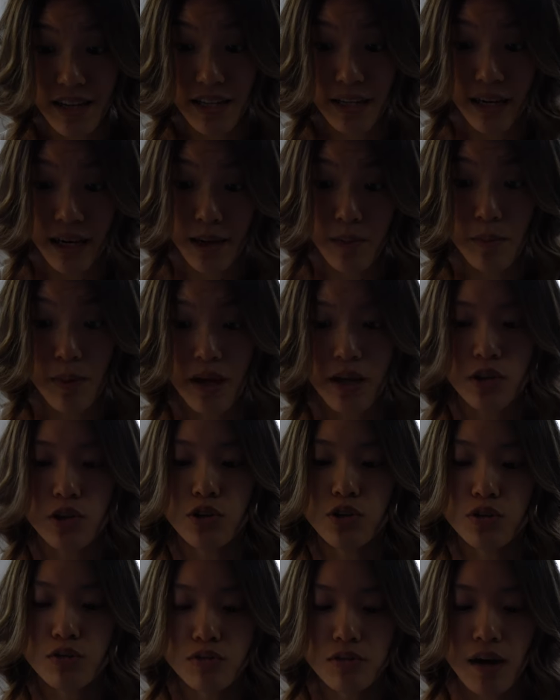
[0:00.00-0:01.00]
Then I Met
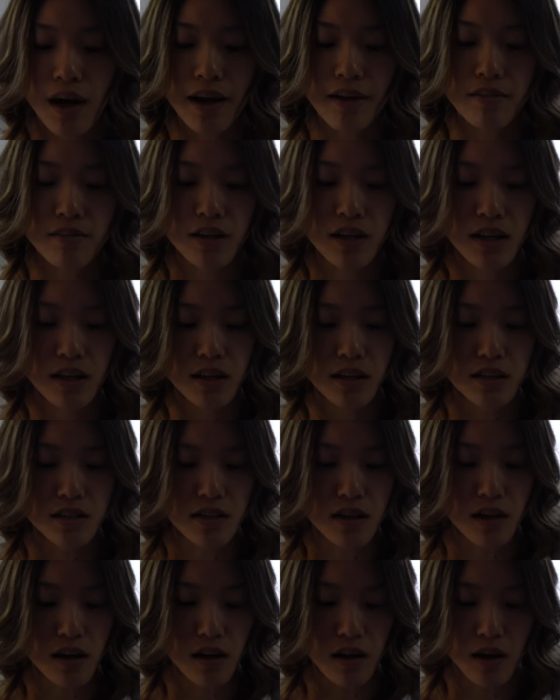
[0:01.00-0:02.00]
You. I think it is
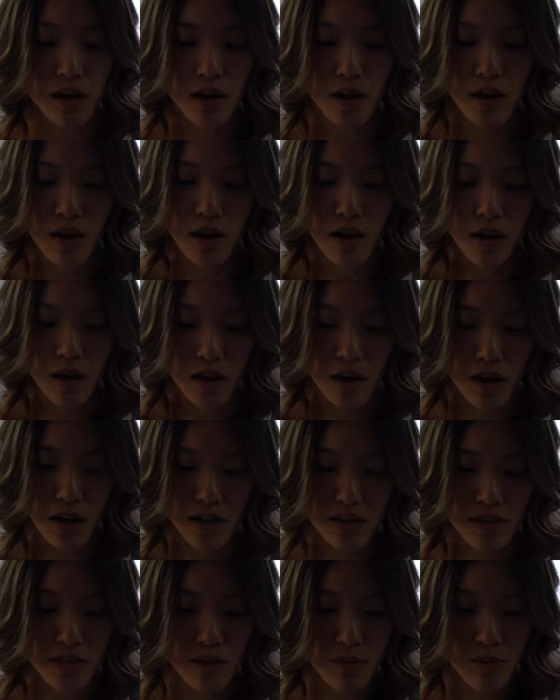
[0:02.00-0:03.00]
a
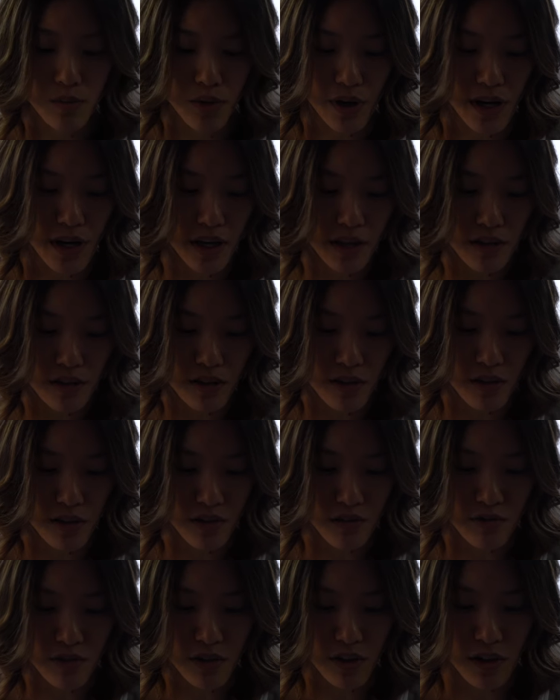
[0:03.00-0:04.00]
custom brand
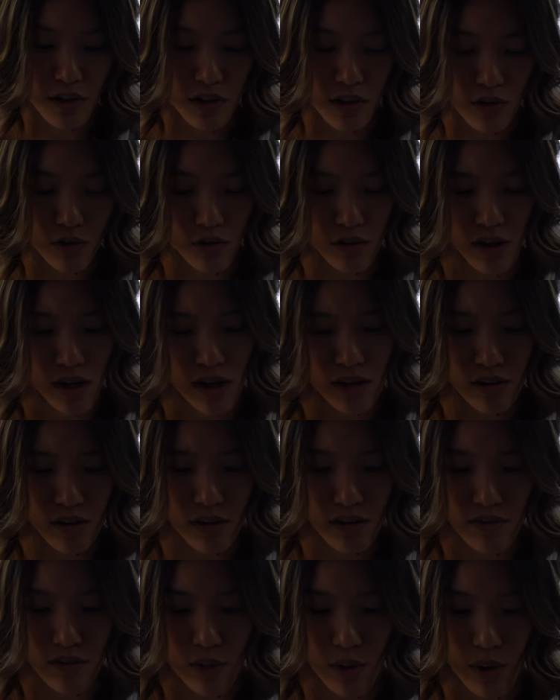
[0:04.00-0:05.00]
of the creator of